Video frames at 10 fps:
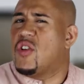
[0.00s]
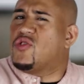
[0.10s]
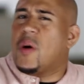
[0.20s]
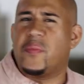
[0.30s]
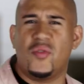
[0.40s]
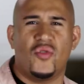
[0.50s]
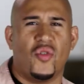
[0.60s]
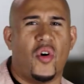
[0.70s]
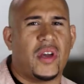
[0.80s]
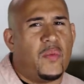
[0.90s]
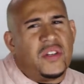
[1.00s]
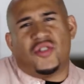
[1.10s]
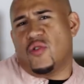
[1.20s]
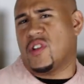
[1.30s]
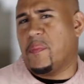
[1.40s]
turned up in New York, and we
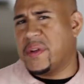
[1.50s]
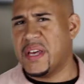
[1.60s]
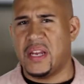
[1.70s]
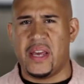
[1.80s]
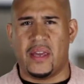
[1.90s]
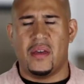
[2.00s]
turned up in L A,